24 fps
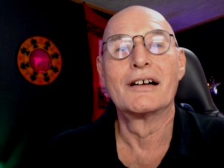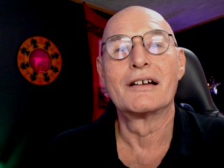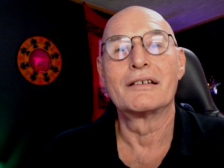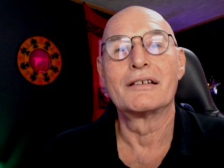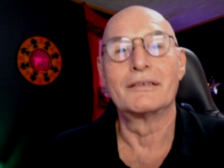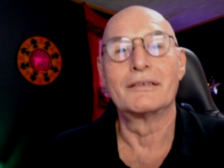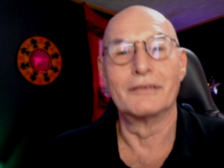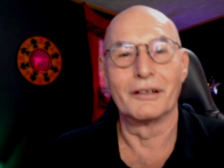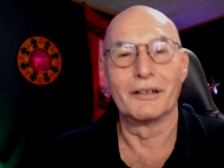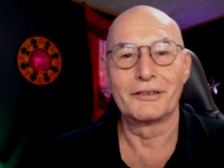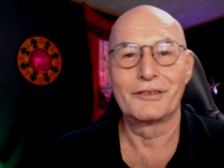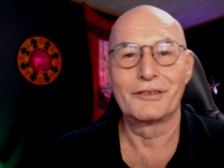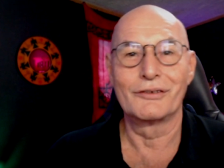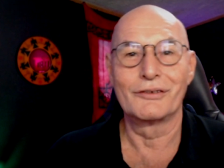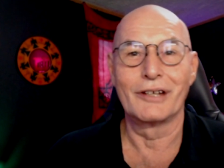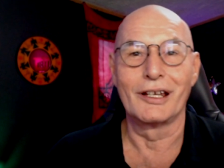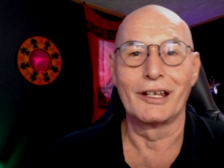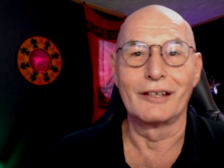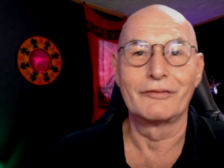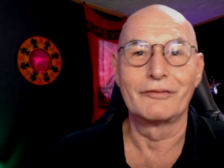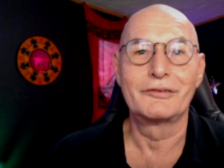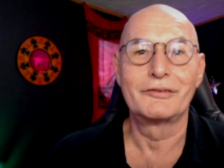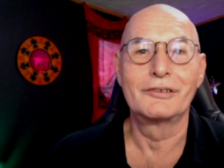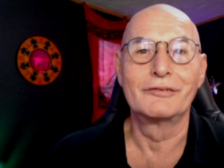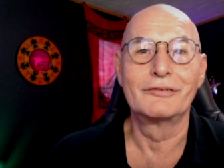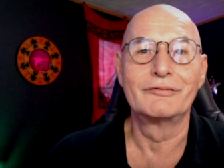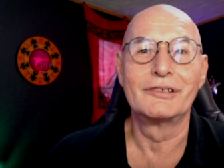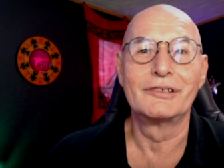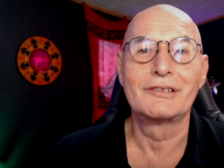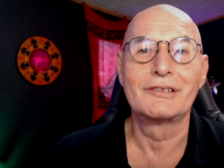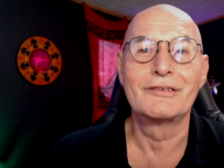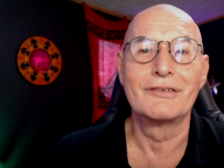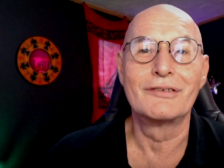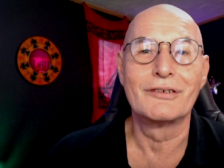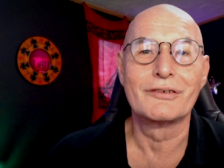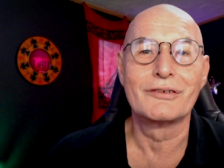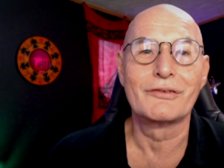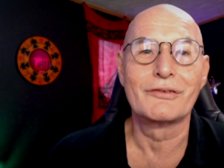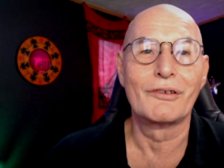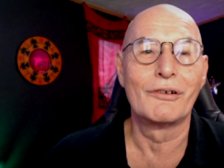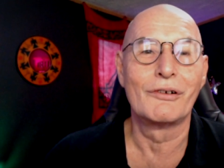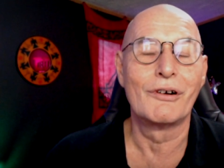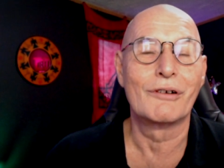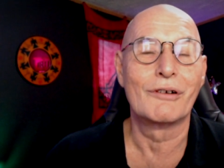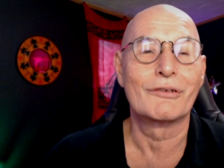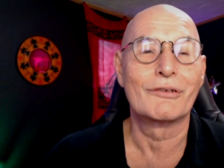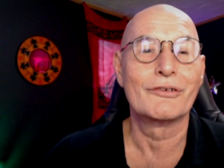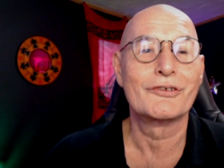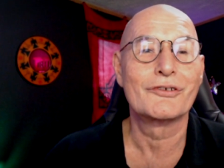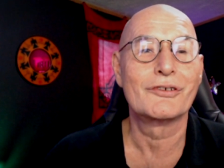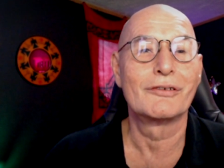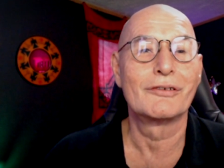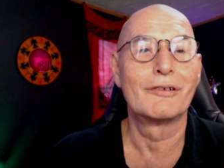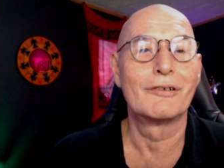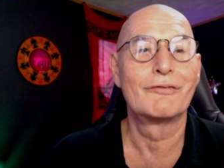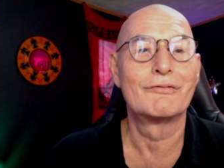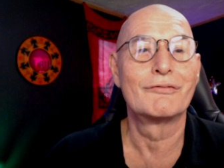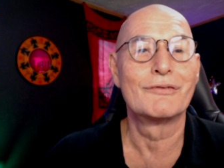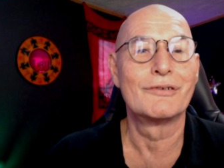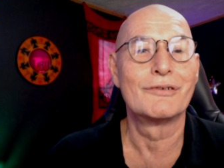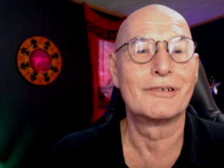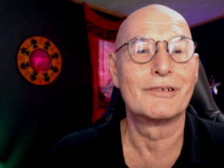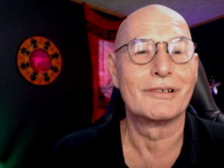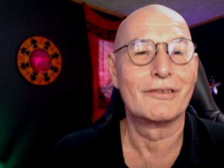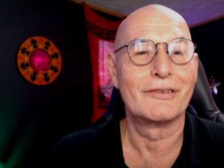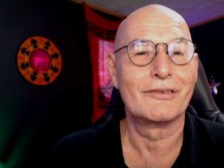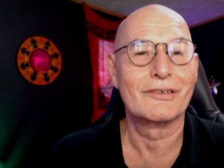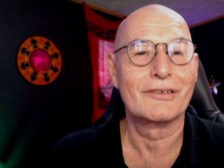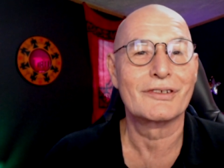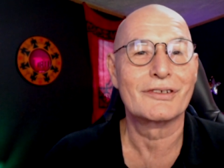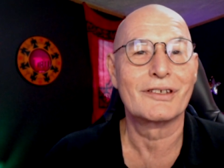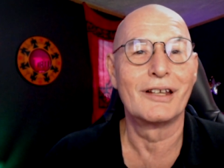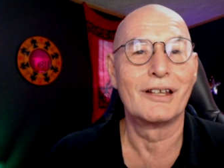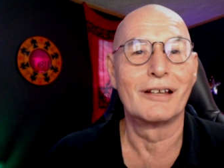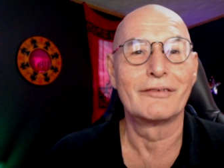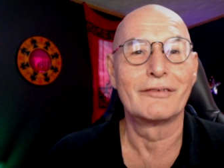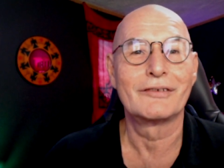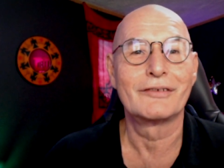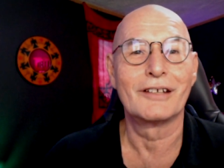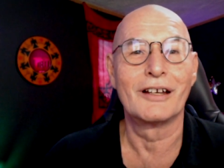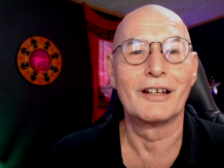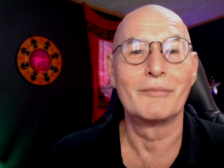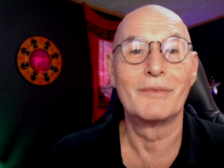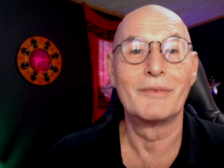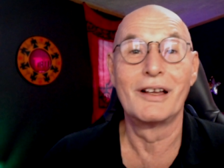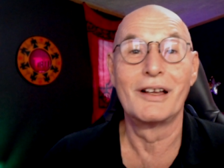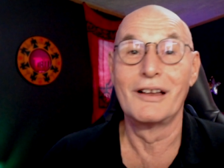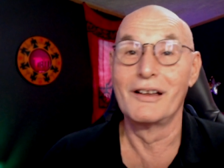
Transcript: not to have to witness the horrors of war in this lifetime,